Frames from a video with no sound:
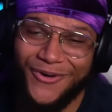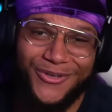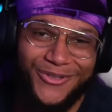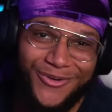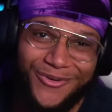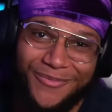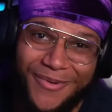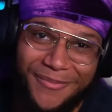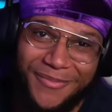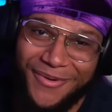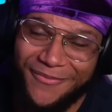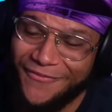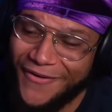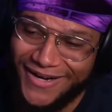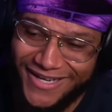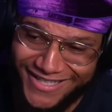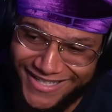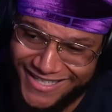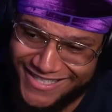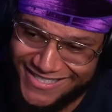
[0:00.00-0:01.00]
to remember the
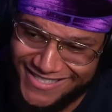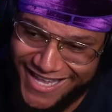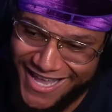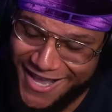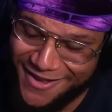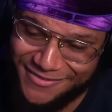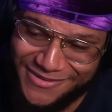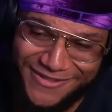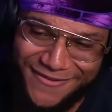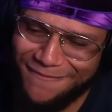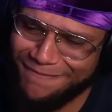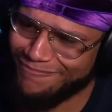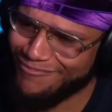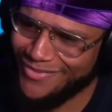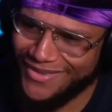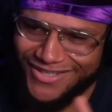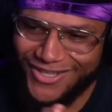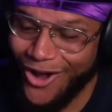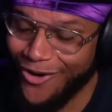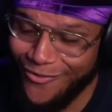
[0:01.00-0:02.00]
fucking niggas' names.
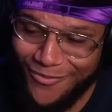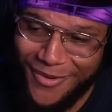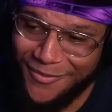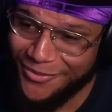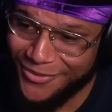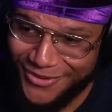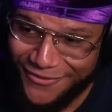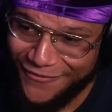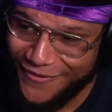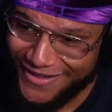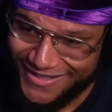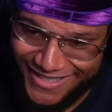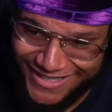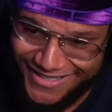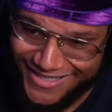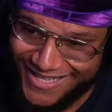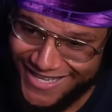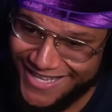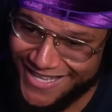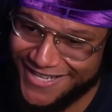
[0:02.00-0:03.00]
Don't remember what the fuck they
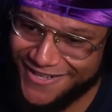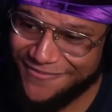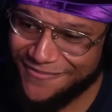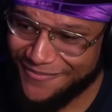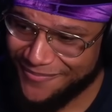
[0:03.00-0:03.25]
did.